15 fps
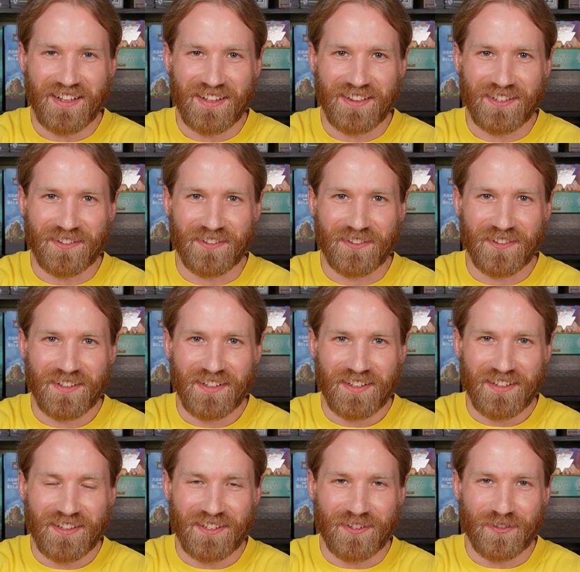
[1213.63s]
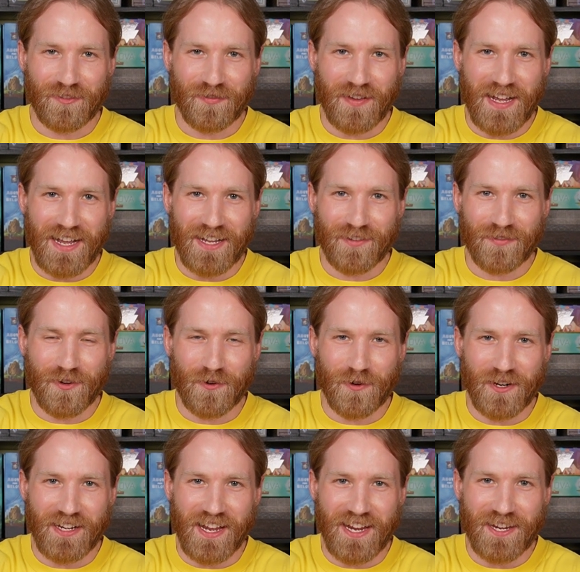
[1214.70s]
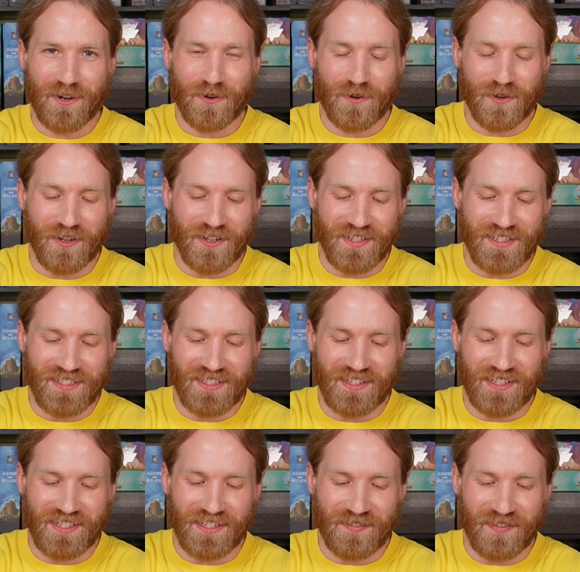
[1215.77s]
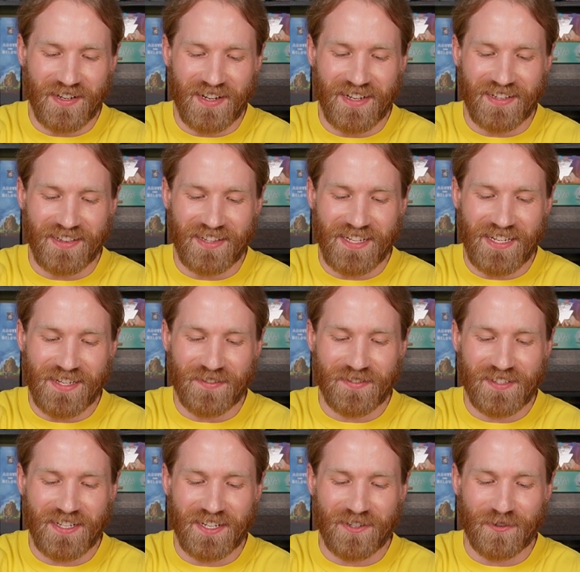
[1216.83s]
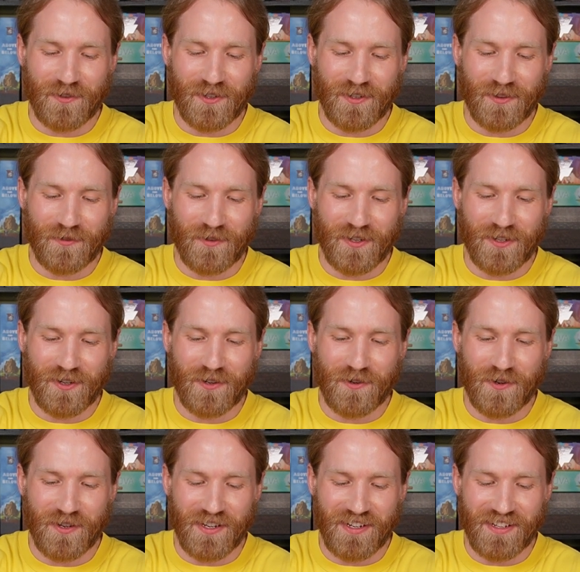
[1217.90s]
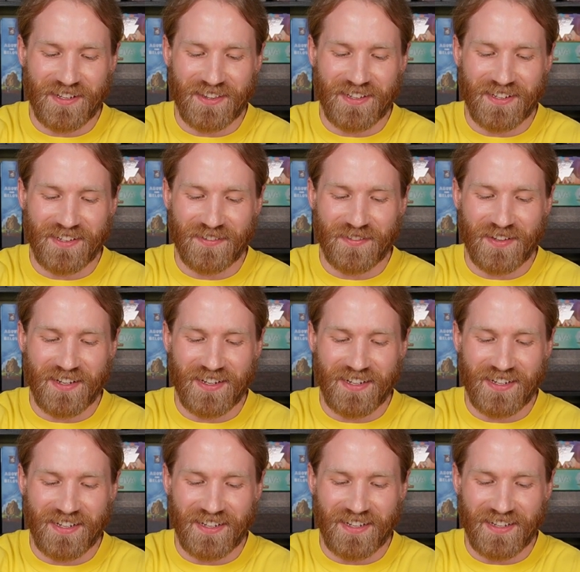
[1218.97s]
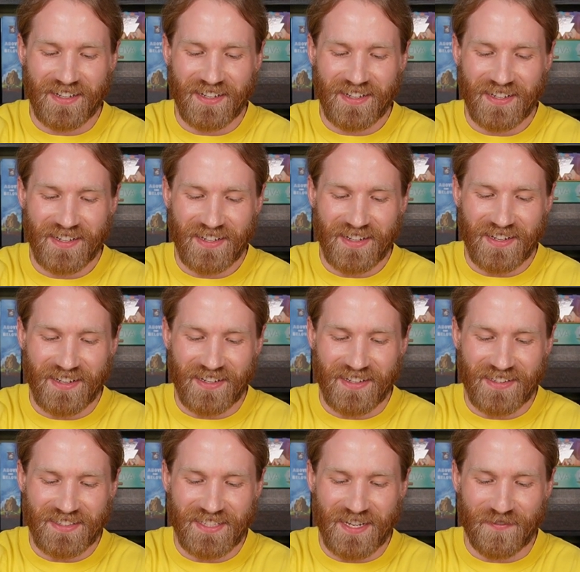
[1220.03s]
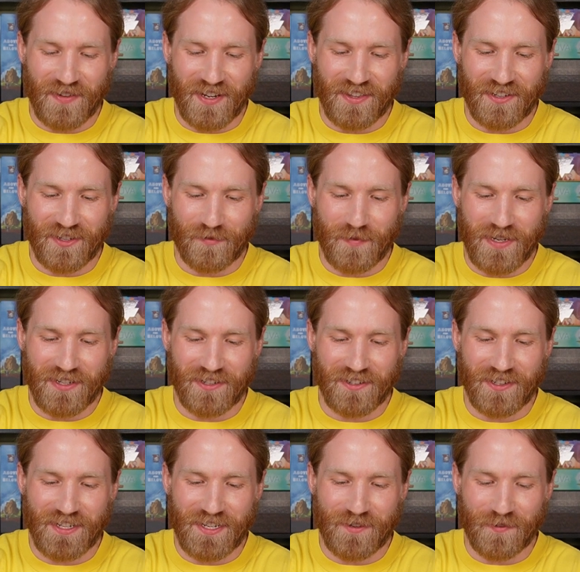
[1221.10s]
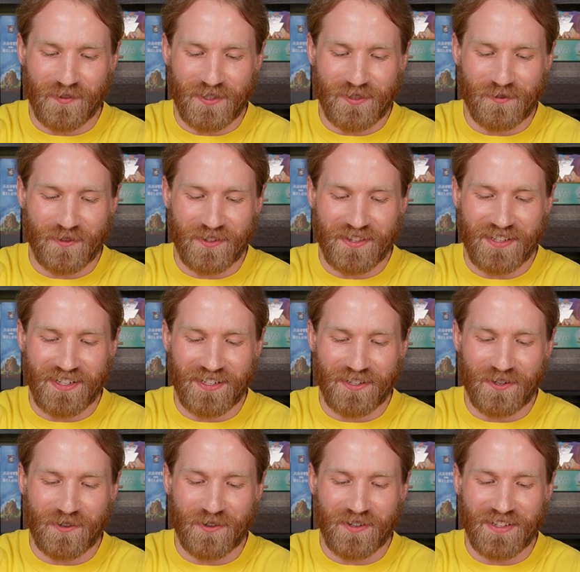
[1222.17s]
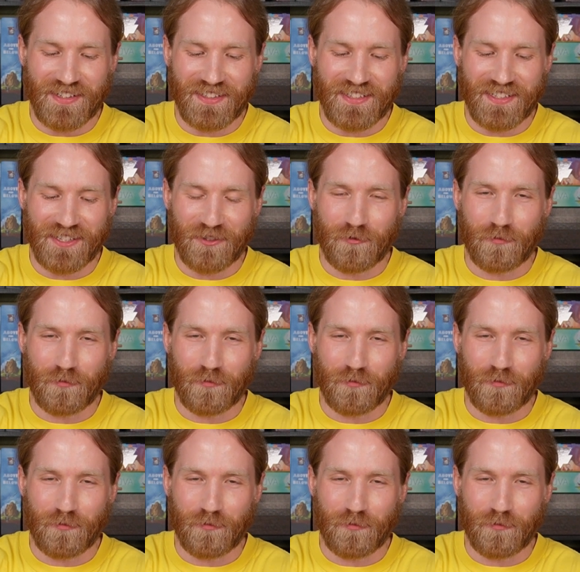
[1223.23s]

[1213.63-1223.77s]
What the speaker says: little 5 coin acorns, and then you've got leaves that are worth 1 coin, and then you've got some other bigger leaf that's worth 10 coins, and